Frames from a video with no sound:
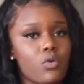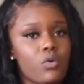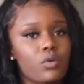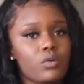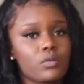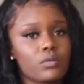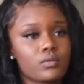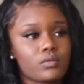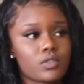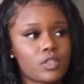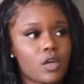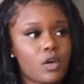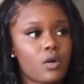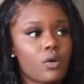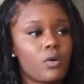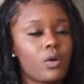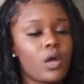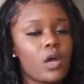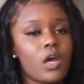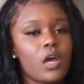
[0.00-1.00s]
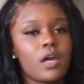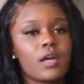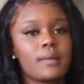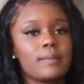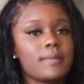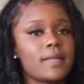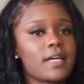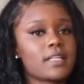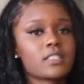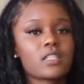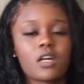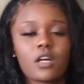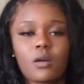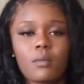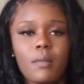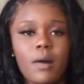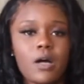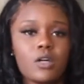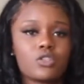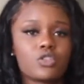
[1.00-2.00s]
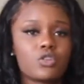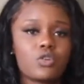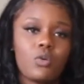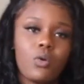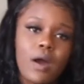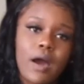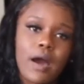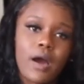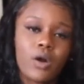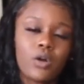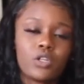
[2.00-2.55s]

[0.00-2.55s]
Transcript: So I'm not talking about 2 hours,